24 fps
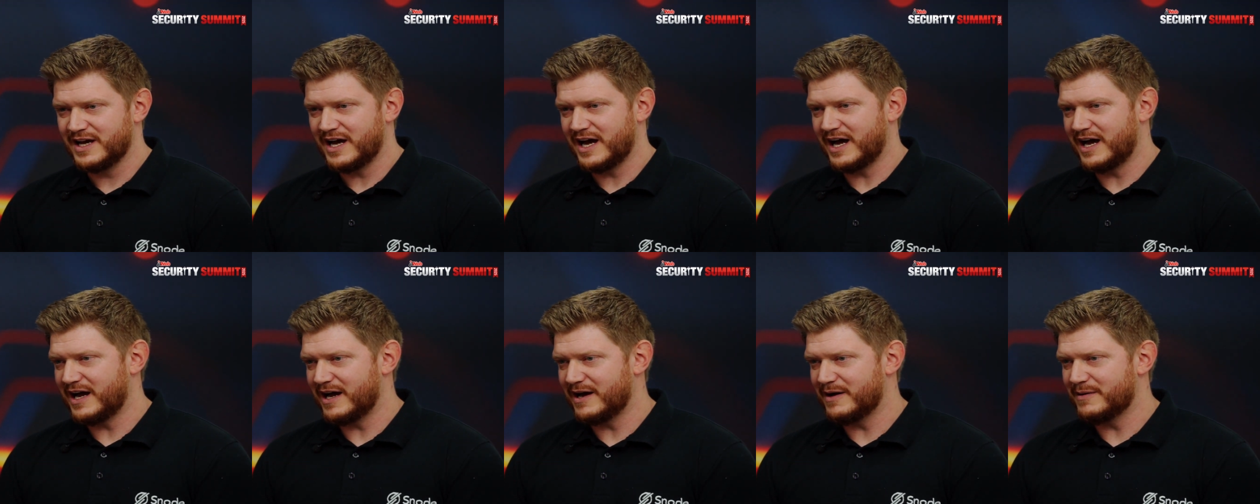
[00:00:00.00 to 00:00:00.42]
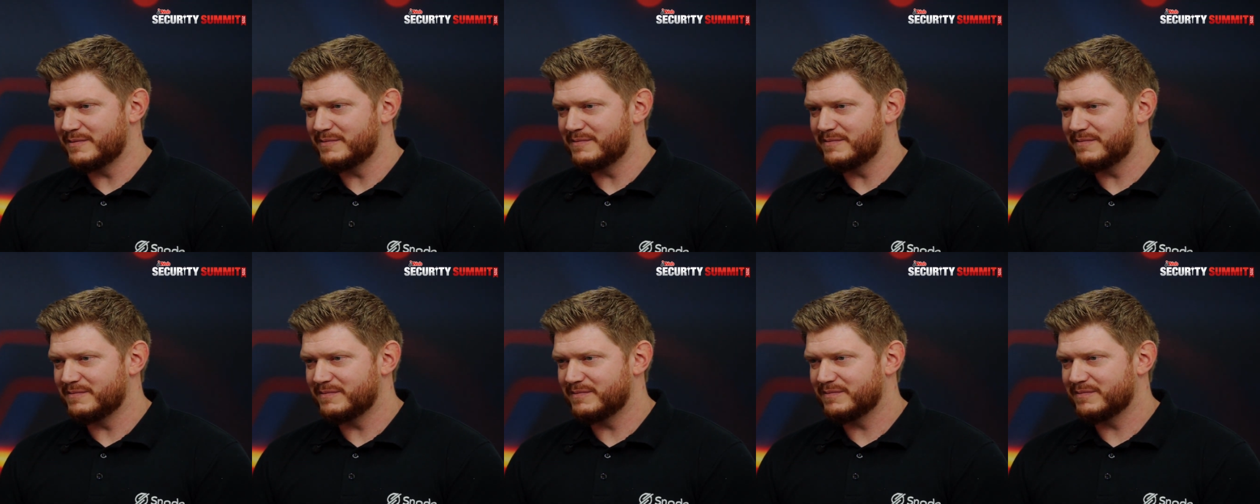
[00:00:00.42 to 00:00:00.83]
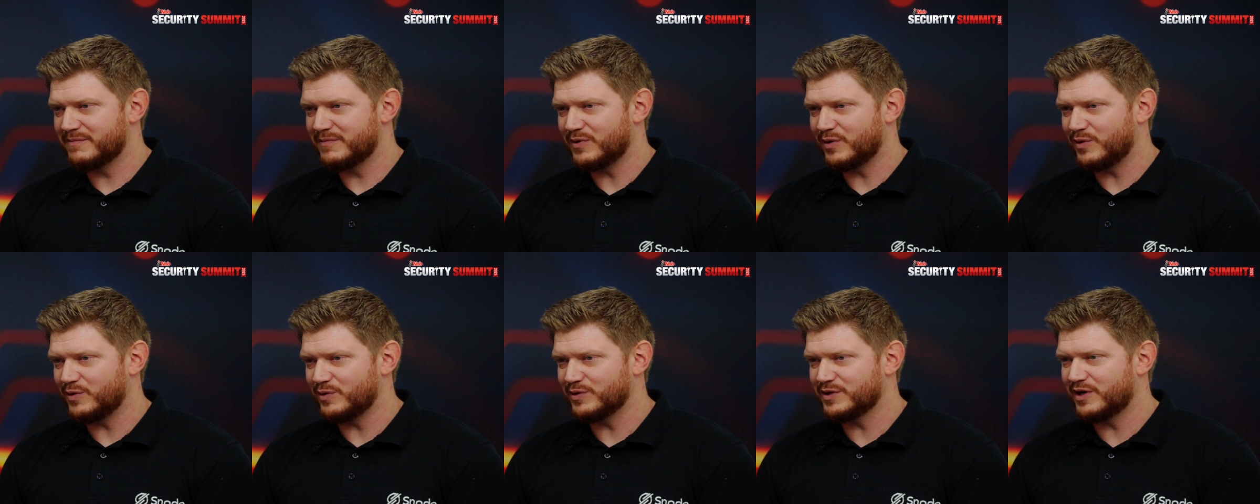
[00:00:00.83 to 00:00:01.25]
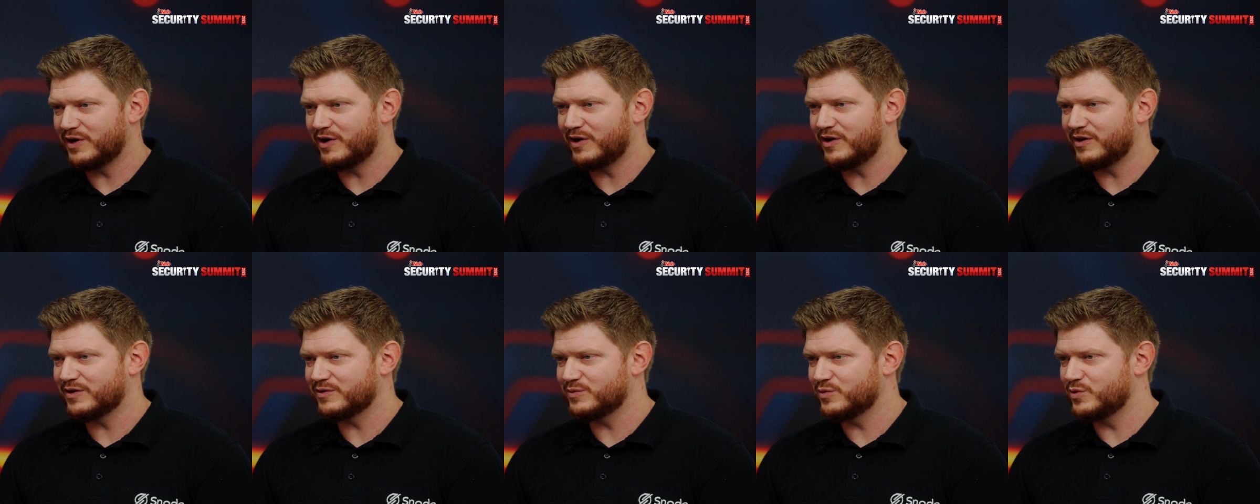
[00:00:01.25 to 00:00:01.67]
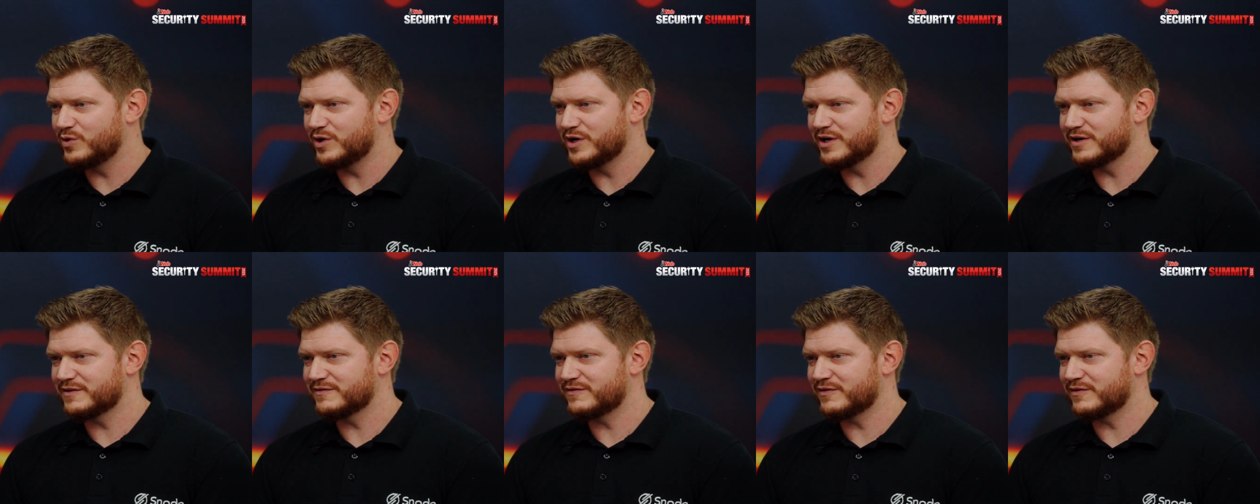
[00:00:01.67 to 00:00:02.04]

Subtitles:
all the hard work